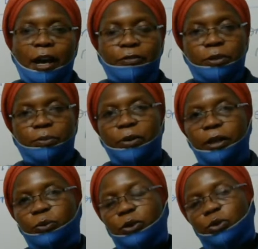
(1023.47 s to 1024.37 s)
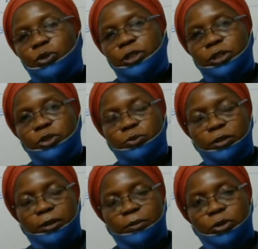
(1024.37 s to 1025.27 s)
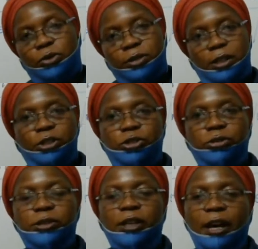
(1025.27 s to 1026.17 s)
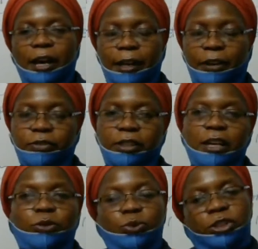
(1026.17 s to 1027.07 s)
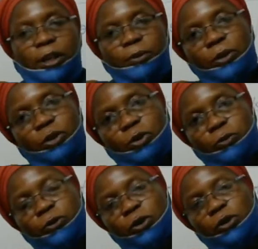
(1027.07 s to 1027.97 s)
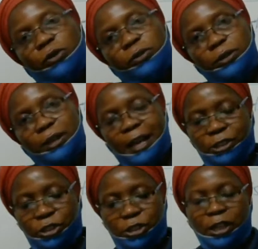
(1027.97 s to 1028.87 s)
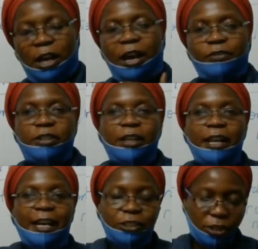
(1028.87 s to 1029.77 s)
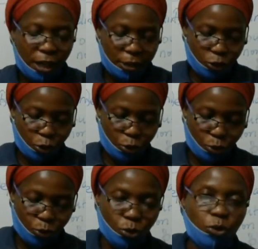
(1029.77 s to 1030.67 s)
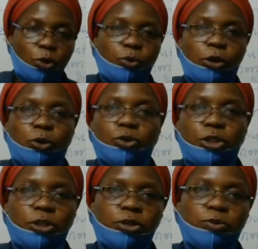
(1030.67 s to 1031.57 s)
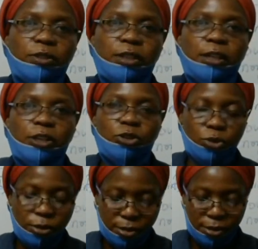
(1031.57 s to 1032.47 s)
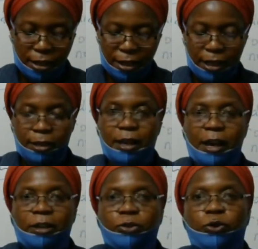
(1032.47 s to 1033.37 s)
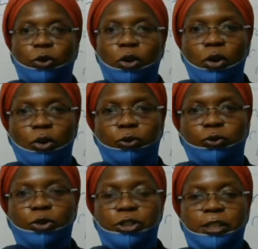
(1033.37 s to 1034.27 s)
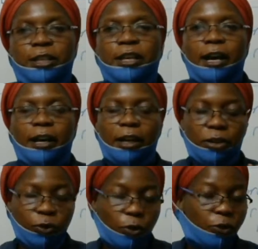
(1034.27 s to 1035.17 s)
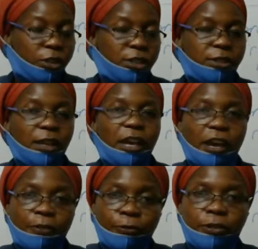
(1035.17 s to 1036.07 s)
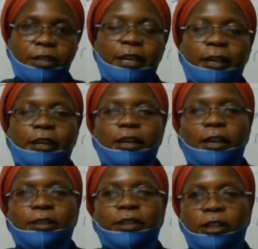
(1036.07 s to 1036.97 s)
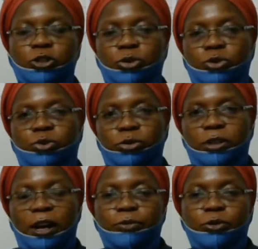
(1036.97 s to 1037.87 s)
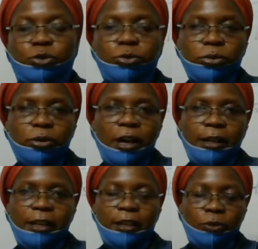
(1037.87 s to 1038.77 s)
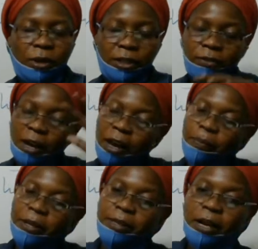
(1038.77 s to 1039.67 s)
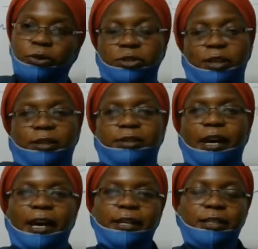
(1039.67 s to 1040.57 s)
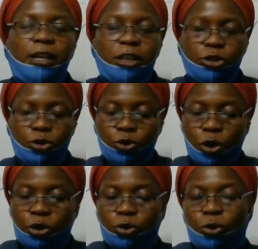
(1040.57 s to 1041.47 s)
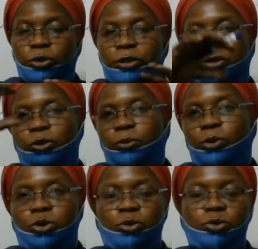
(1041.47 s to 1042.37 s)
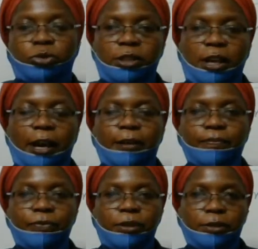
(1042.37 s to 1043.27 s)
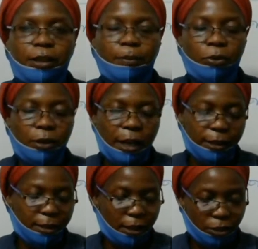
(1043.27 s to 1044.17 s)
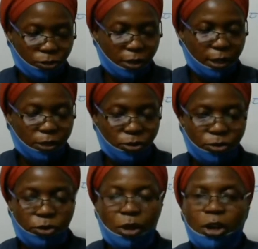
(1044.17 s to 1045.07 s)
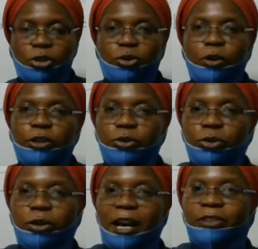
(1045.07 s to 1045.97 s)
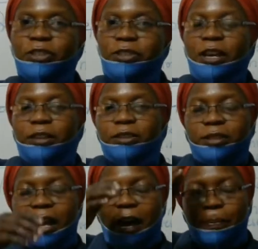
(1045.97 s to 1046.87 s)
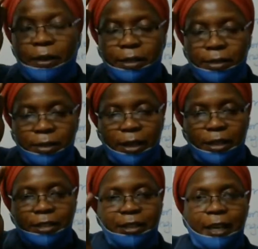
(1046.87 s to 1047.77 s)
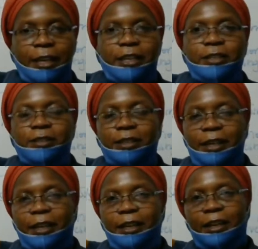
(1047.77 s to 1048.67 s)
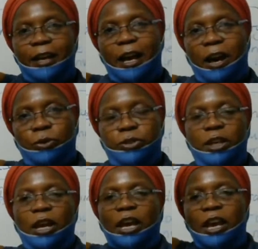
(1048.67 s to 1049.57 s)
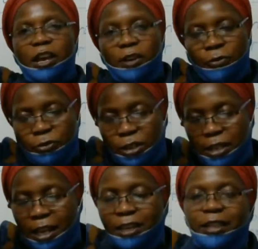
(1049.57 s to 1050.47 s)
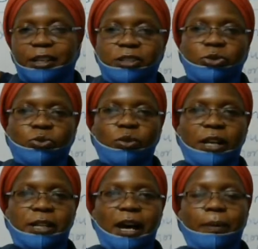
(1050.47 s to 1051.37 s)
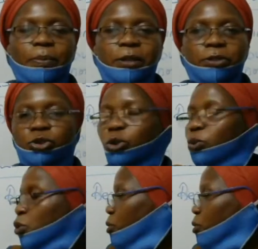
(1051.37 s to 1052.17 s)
After break, we continue with the middle session, and after that, we shall break off for lunch. After lunch at 2, we continue with the lessons that end at 4:40. And at 4:40 every day, the lessons will come to an end. Whatever happens outside that is not on the normal school time table, like the extra lessons. So when you look at this happens day in, day out. Every day, that is what happens. So we